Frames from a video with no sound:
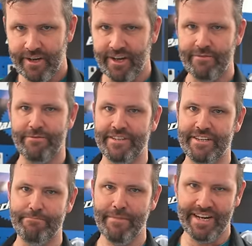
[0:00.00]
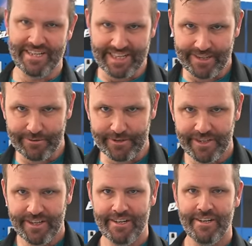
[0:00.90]
I've fitted many saddles.
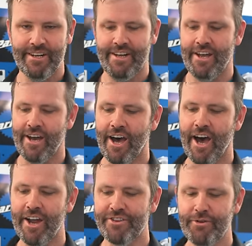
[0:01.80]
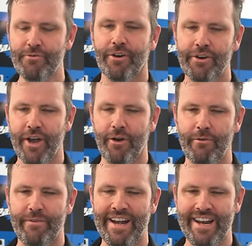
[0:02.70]
I do not know
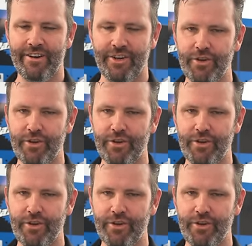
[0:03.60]
of any